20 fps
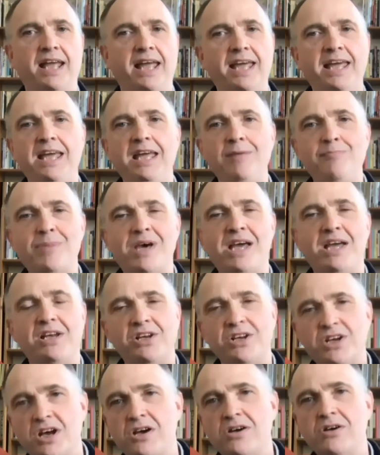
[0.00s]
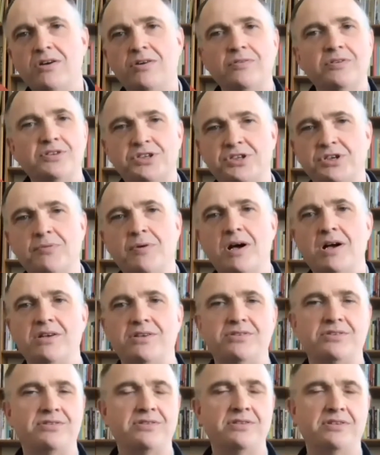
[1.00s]
he made known to
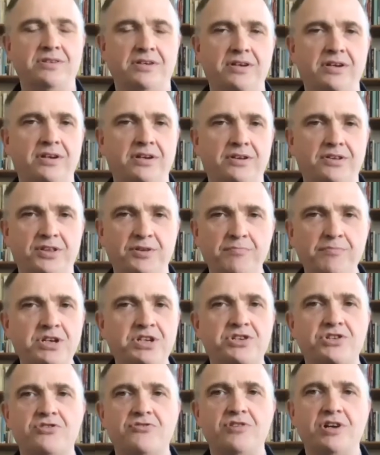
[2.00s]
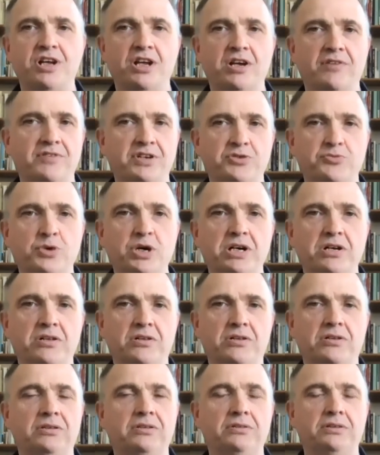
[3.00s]
us the mystery of his
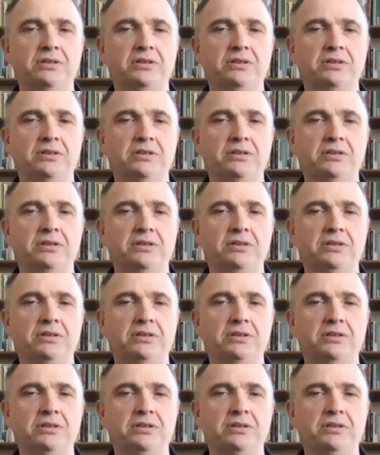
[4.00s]
will,